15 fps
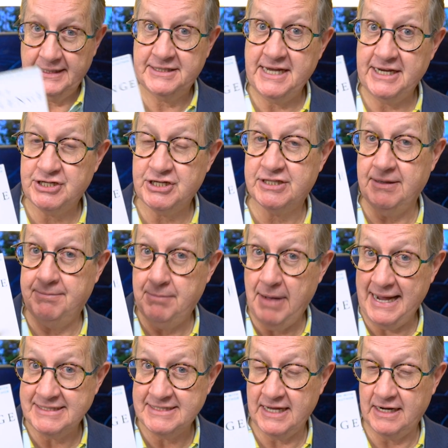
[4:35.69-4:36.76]
It teaches the
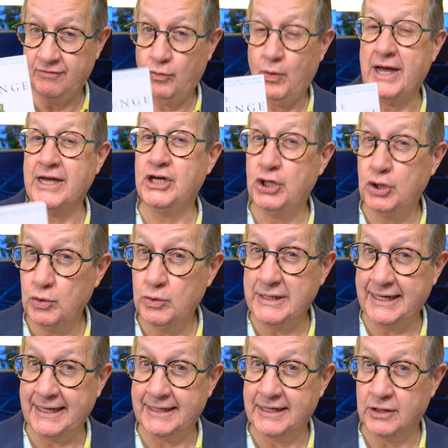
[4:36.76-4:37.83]
mindset of what you
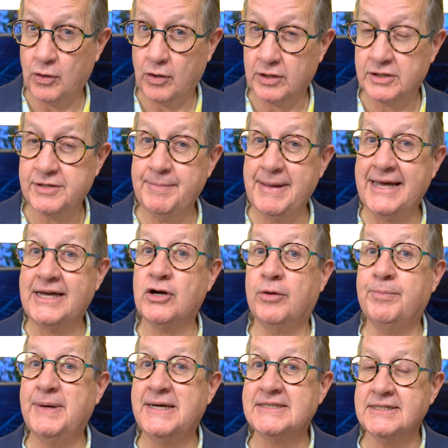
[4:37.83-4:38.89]
need in order to make your
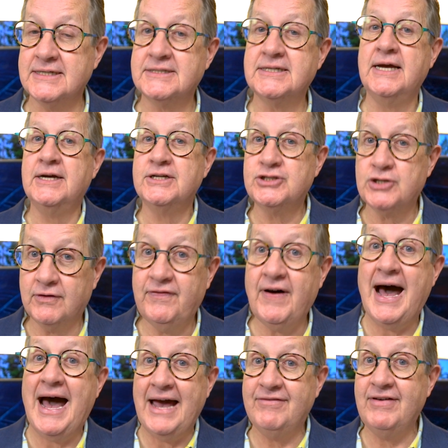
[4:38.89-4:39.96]
business
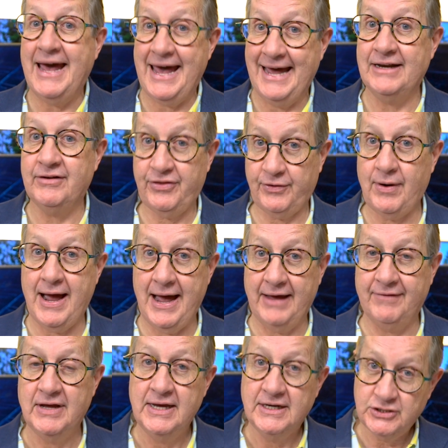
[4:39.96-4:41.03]
survive and
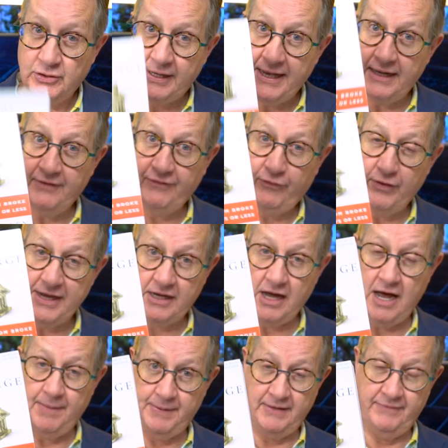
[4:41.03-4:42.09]
thrive. So get a free
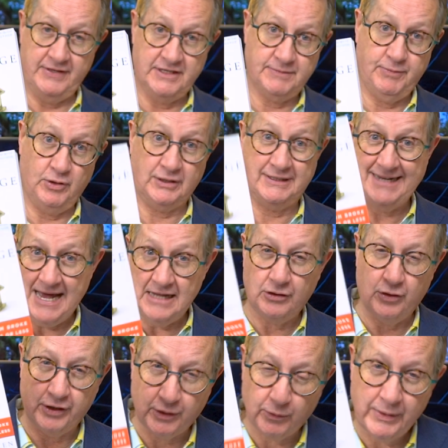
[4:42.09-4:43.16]
copy of this book.
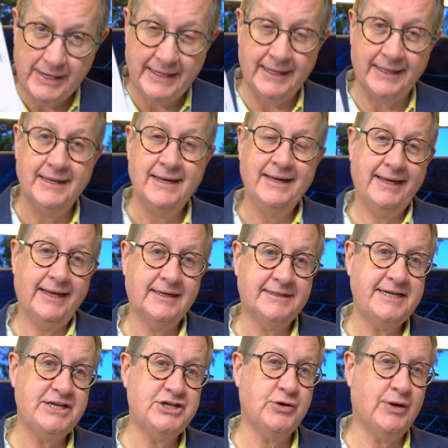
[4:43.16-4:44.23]
Download it, read it. It'll
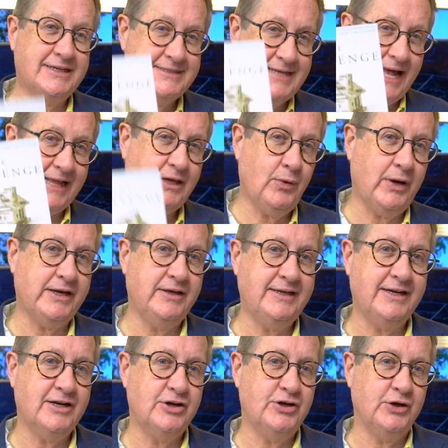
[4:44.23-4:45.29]
teach you exactly what you
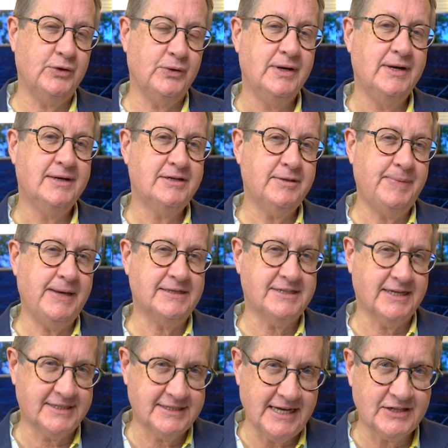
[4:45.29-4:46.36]
need to do to be a
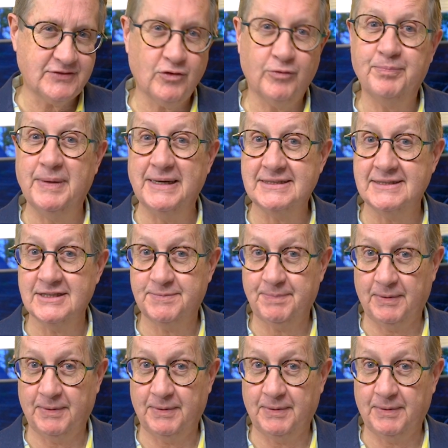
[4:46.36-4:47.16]
successful business